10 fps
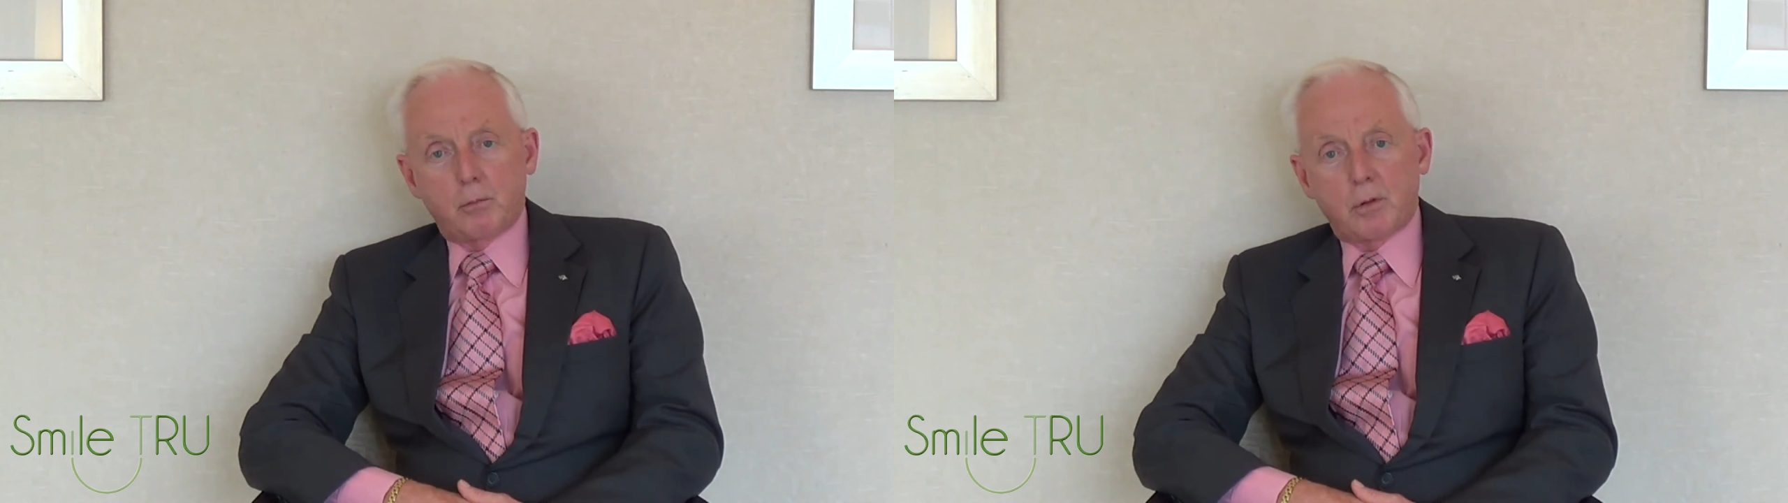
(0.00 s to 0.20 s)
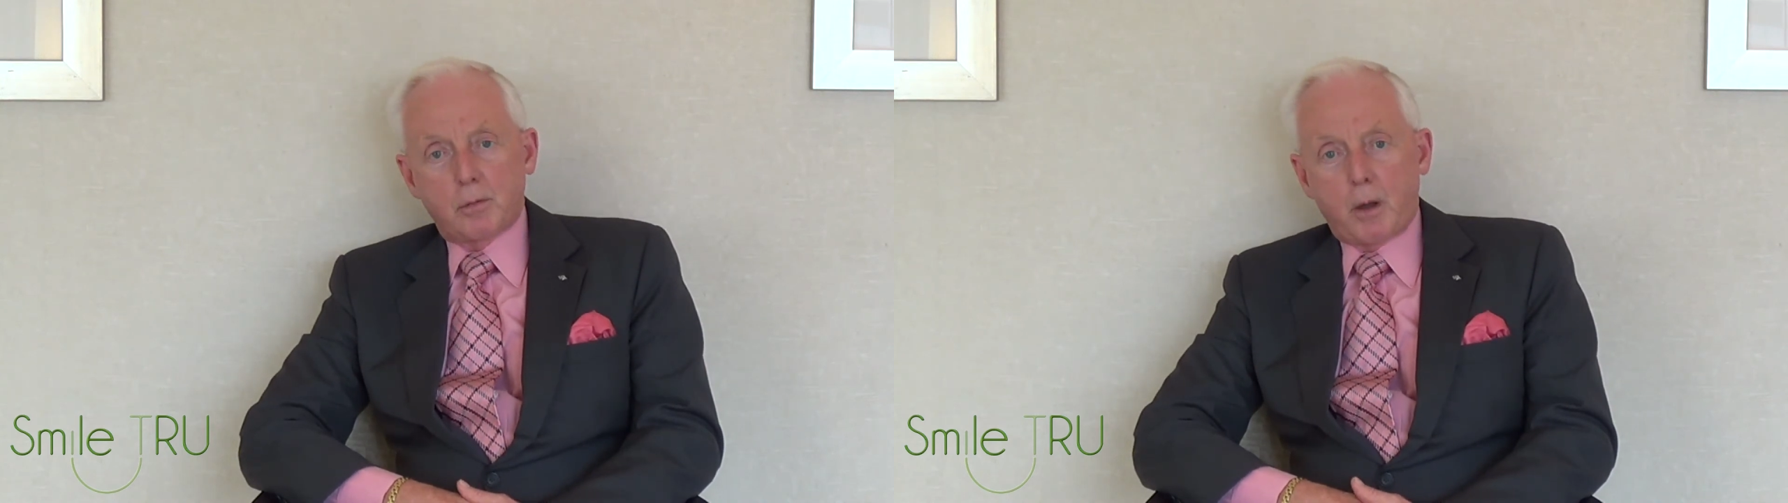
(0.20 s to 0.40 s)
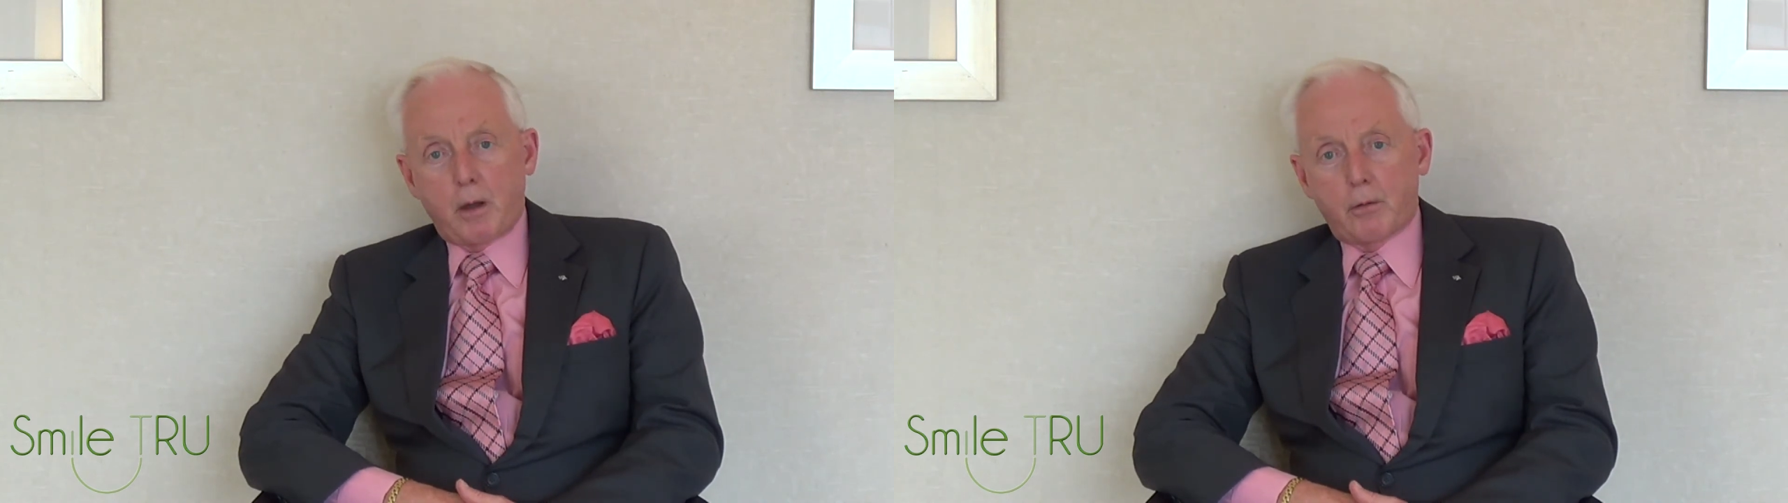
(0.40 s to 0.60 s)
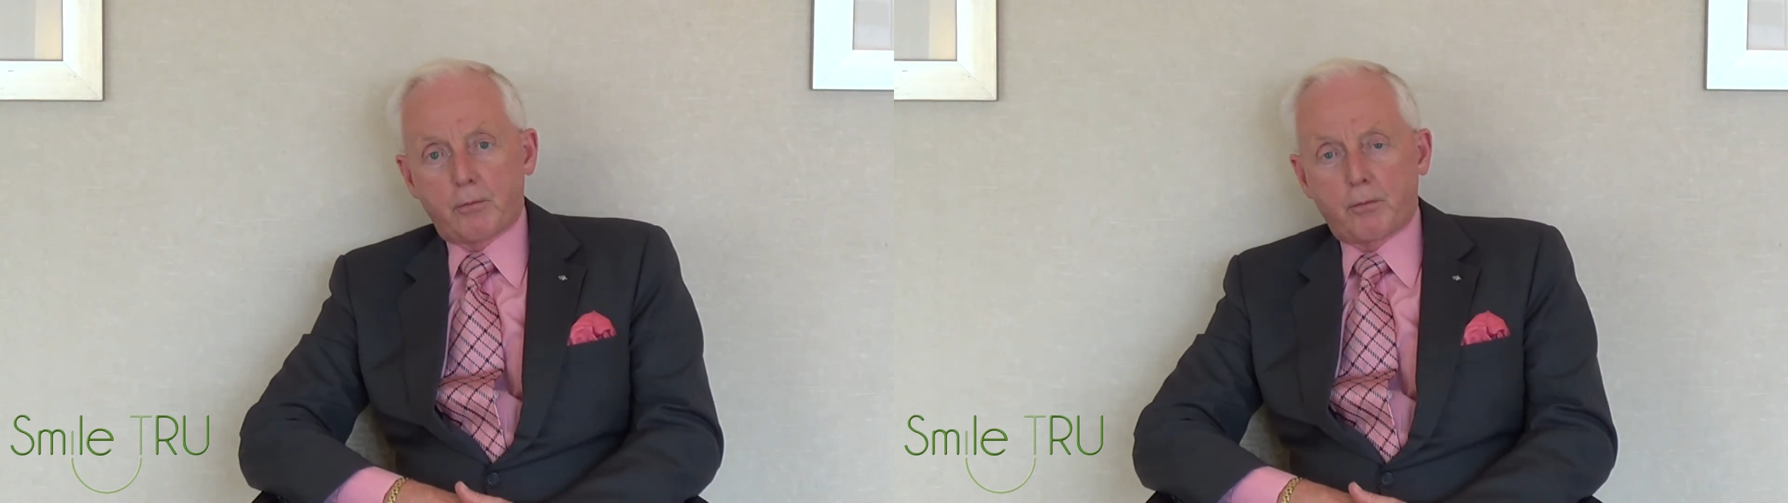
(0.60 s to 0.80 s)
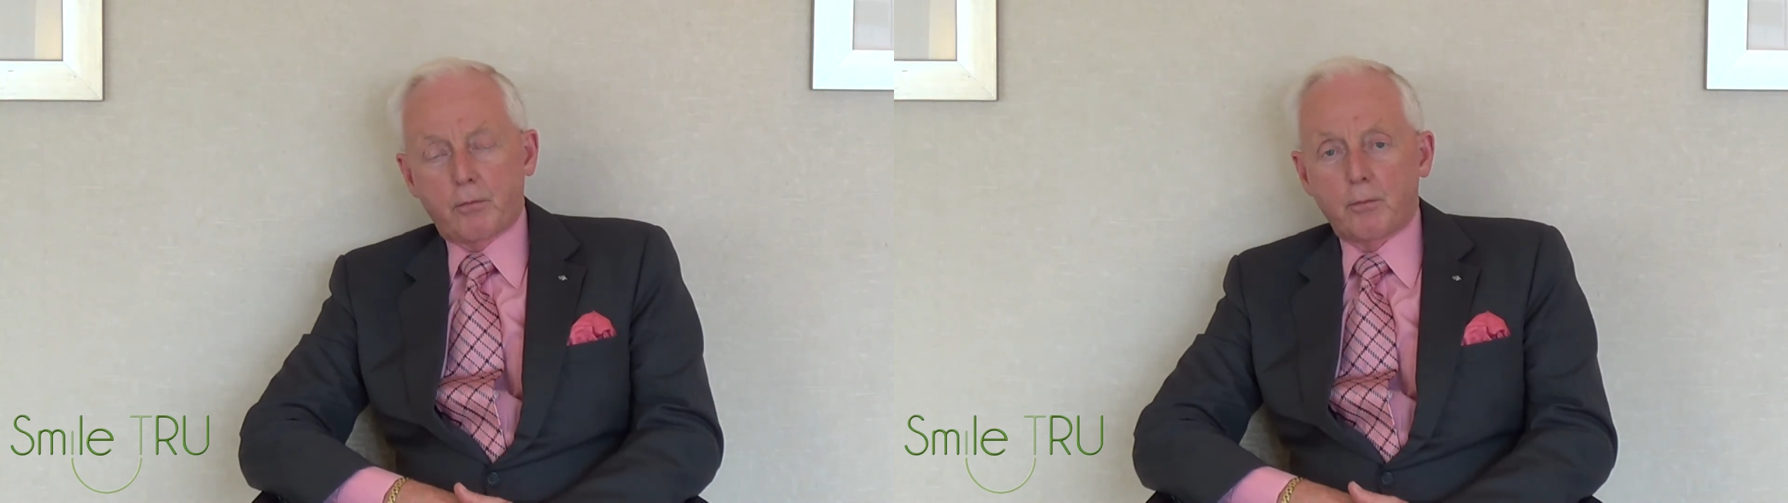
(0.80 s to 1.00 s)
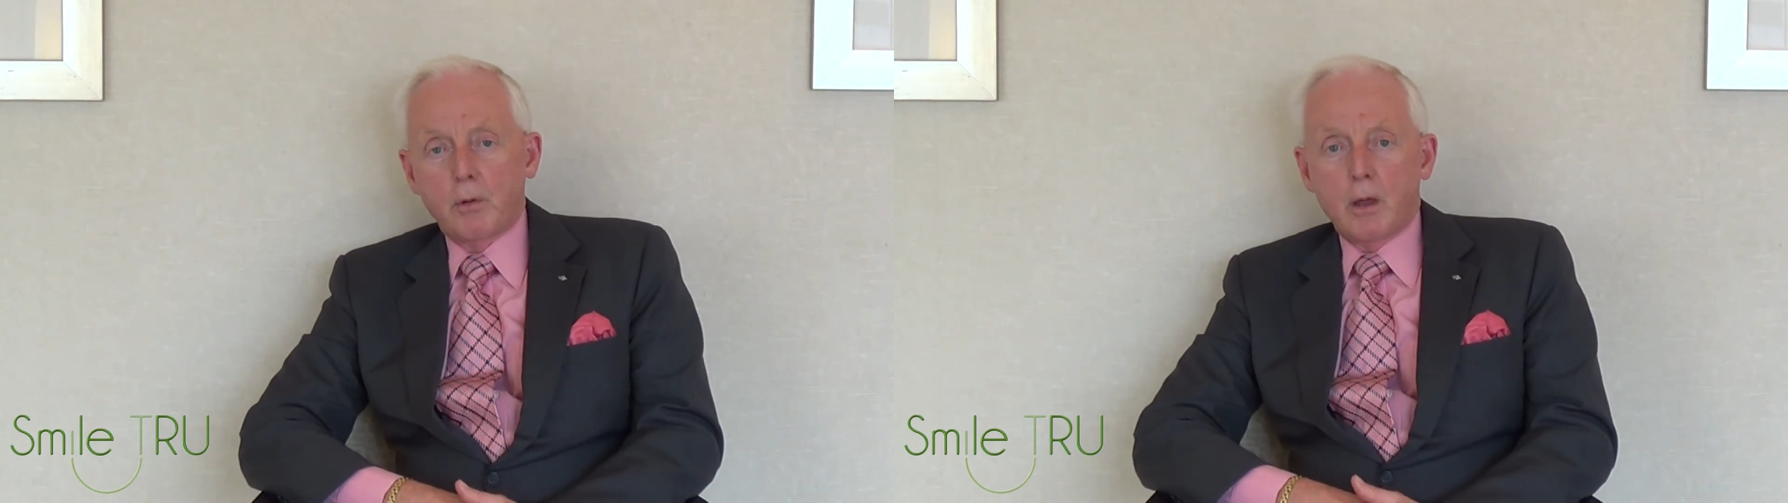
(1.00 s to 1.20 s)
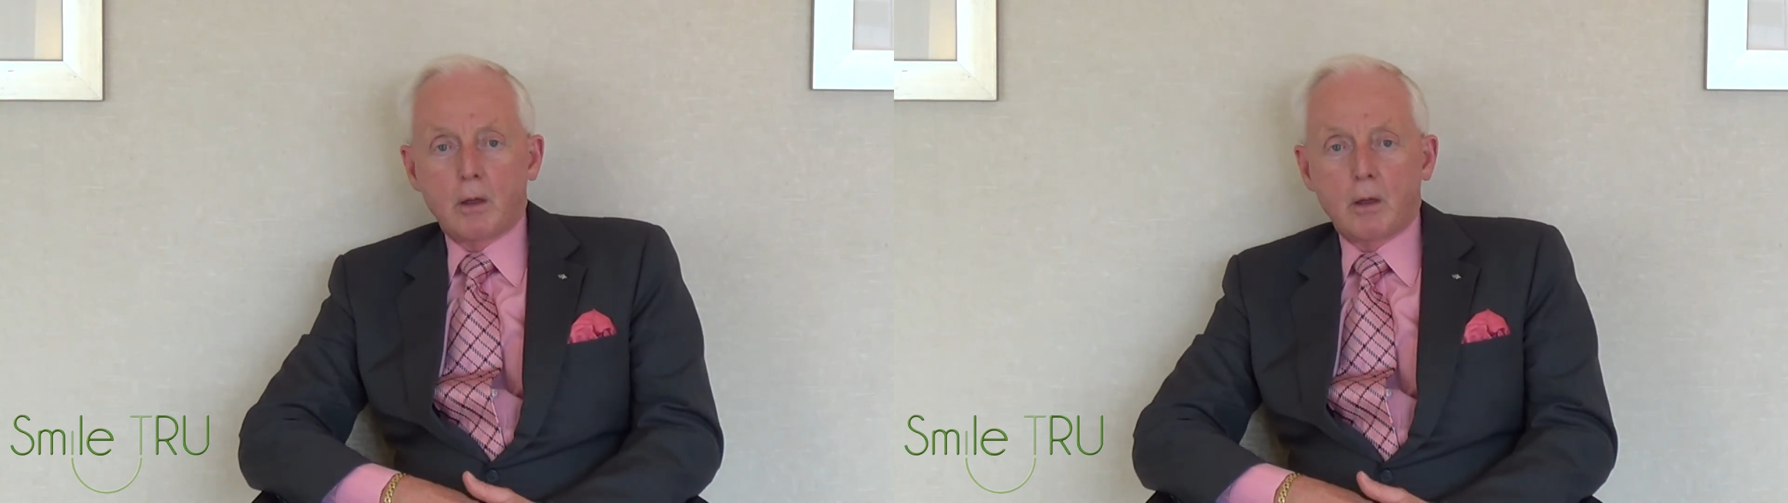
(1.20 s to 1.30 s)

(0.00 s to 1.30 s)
with Smile TRU,